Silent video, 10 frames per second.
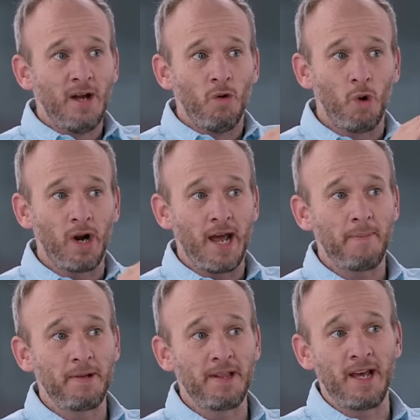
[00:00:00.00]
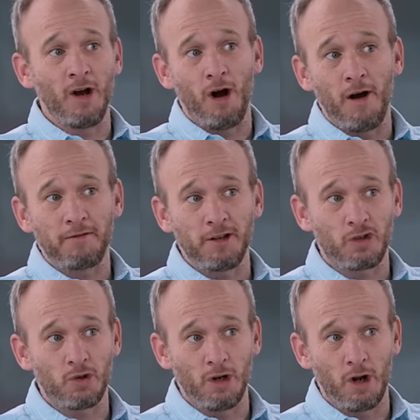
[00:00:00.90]
what happened there after the
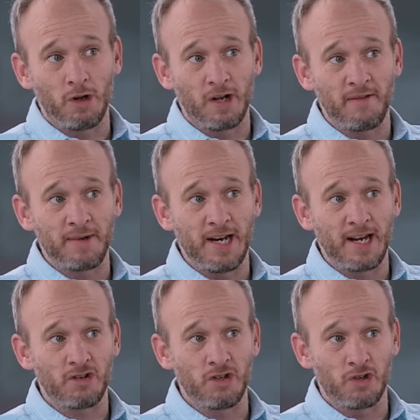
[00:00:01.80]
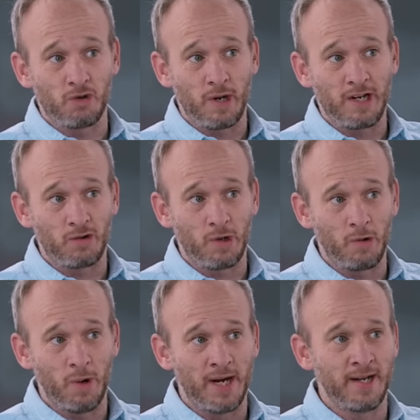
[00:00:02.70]
t- local government elections in
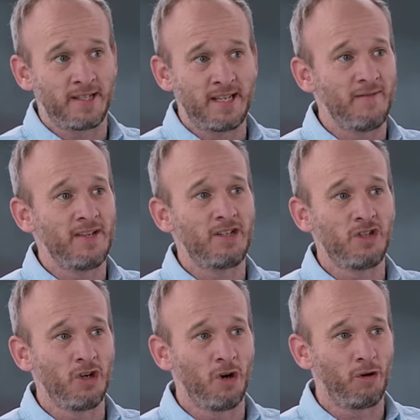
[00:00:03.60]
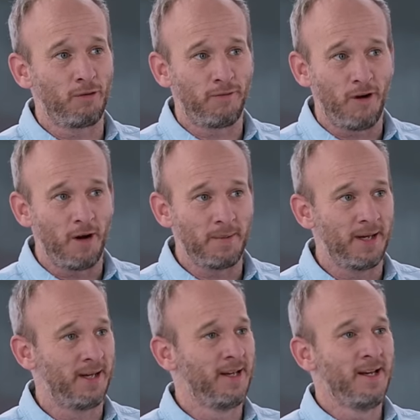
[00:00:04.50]
2021, a 72 year old
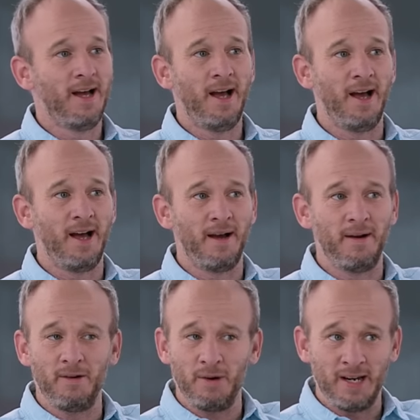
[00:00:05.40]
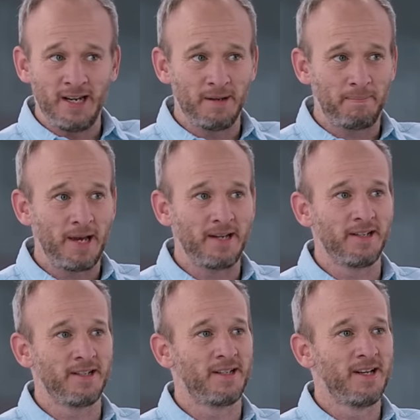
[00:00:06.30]
farmer, uh, an
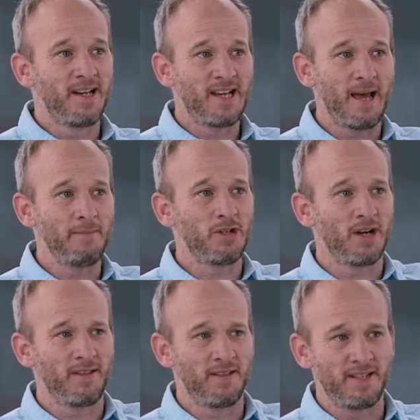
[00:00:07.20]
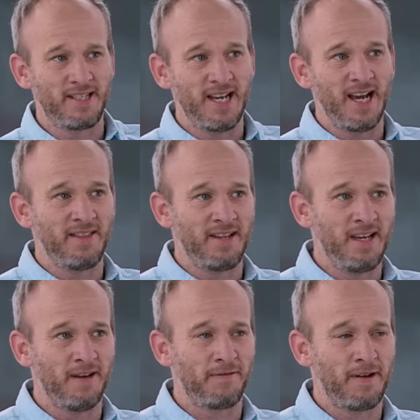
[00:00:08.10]
independent, came together the DA,
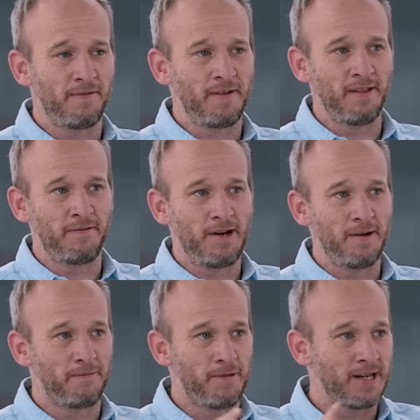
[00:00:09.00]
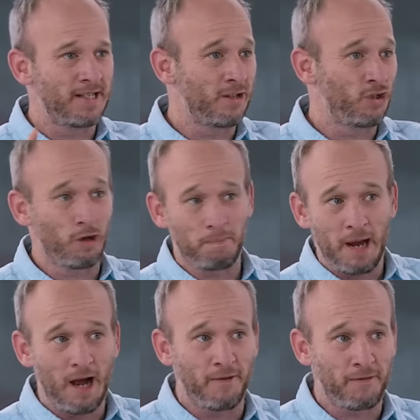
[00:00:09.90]
the EFF, and the Freedom Front and took
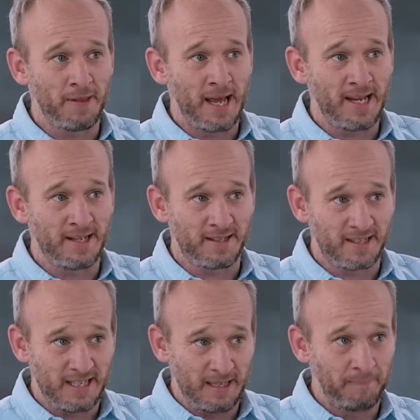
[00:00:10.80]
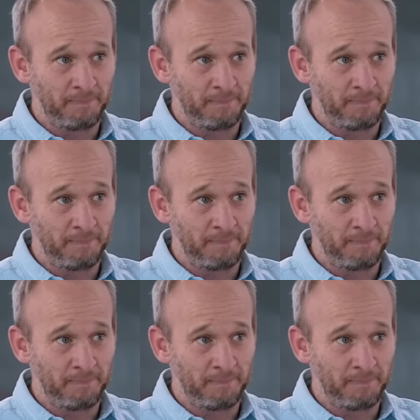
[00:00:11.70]
power from the ANC.